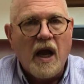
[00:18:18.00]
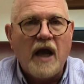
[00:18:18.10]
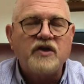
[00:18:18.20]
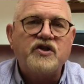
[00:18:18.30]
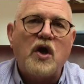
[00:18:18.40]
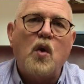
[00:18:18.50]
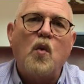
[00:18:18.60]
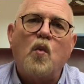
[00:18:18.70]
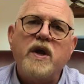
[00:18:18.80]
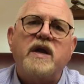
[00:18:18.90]
And so
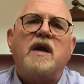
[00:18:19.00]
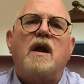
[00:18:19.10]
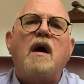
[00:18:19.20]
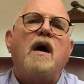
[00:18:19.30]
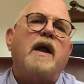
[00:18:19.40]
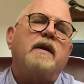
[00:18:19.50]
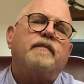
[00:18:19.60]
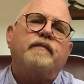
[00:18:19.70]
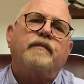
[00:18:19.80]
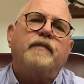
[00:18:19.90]
we cannot
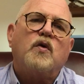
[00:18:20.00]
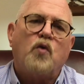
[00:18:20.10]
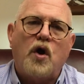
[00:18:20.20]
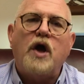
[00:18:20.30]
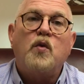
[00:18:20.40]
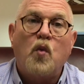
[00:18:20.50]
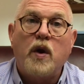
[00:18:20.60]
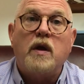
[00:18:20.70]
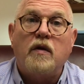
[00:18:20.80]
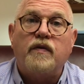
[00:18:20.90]
run
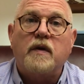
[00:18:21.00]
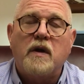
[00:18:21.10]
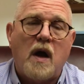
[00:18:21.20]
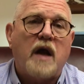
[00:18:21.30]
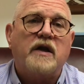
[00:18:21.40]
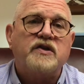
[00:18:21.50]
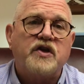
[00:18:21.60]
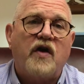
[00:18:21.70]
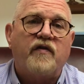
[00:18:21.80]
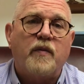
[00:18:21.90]
with godless
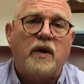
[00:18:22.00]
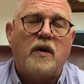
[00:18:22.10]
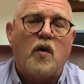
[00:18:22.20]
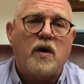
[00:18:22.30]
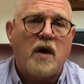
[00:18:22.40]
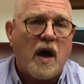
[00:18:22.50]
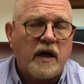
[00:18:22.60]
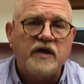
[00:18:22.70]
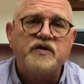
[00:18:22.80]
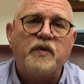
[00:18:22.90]
government or
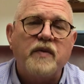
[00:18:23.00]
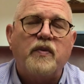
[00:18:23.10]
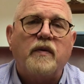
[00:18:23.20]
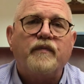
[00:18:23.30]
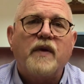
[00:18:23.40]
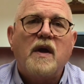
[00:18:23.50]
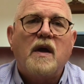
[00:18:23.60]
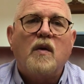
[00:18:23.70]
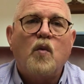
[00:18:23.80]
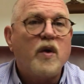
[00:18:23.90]
godless people.
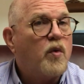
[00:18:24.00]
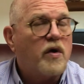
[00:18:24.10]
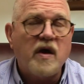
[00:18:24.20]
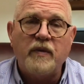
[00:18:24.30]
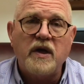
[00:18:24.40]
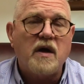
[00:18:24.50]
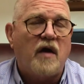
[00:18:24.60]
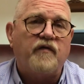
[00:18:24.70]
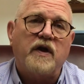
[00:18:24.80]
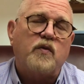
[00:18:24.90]
We will come into
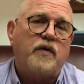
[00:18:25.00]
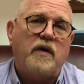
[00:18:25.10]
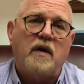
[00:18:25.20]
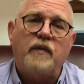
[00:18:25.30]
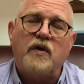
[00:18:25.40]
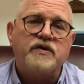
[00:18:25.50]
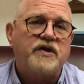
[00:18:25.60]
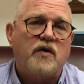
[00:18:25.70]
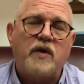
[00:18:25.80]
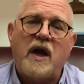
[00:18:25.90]
conflict with them. There
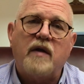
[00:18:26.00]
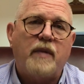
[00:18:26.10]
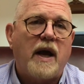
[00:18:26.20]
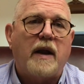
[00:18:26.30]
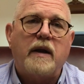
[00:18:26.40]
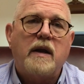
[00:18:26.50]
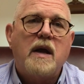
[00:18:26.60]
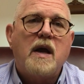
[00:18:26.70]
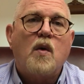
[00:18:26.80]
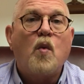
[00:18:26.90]
is no doubt about it.
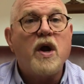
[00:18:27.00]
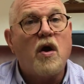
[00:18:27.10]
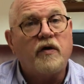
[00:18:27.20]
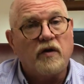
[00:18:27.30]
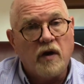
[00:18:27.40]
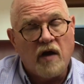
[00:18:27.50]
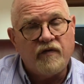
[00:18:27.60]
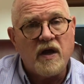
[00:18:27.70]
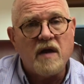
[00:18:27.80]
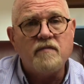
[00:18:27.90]
We are to
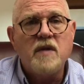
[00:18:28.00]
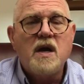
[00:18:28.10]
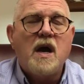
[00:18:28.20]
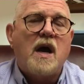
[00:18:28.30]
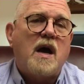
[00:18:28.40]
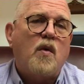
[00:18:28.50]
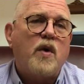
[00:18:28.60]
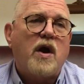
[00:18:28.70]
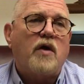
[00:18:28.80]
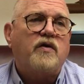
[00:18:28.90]
love them.
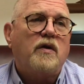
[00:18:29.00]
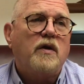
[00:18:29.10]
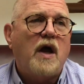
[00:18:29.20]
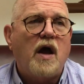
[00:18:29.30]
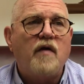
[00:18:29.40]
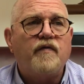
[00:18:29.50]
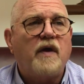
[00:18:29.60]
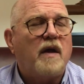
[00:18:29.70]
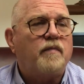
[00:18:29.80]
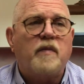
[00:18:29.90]
We are to love
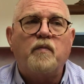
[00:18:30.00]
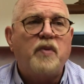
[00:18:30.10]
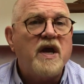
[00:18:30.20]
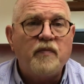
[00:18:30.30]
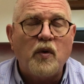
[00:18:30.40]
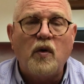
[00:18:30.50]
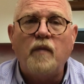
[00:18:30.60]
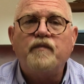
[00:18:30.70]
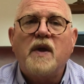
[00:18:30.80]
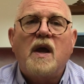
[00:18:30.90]

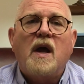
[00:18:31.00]
people.